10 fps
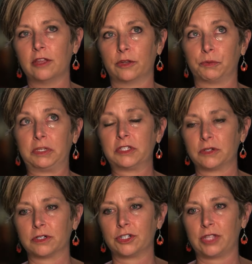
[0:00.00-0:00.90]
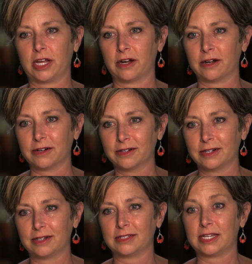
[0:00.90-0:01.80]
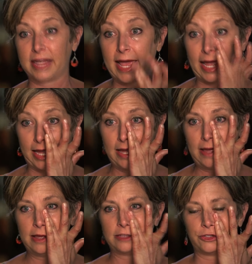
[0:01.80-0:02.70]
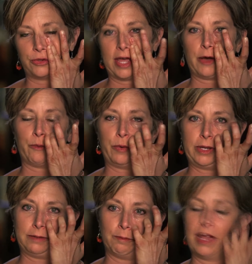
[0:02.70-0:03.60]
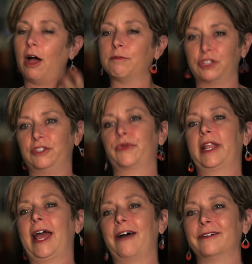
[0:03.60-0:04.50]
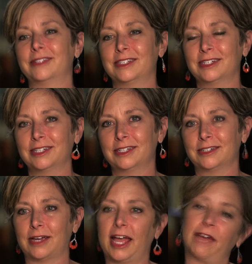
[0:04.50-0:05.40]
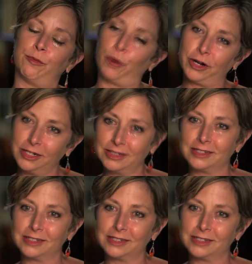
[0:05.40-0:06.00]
the research there today so that when my options run out, I have more.